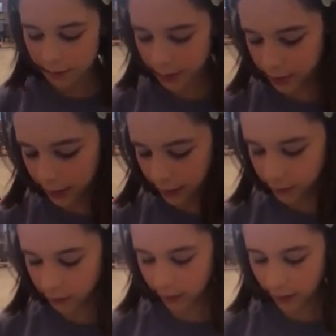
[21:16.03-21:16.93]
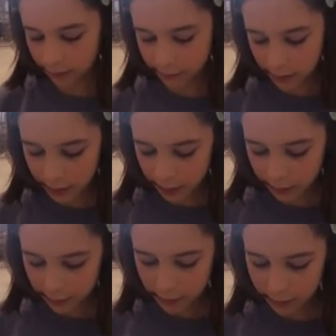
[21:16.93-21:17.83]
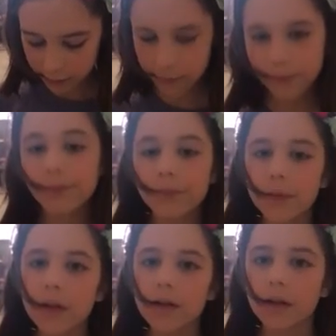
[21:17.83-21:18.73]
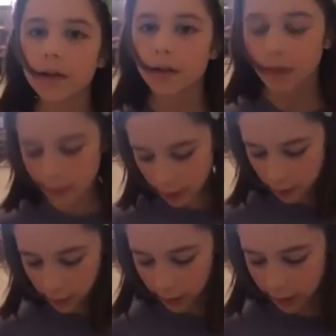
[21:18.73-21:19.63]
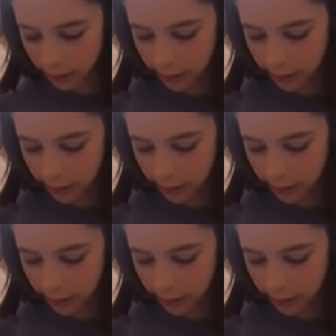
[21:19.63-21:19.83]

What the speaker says: But that's okay because I'll work on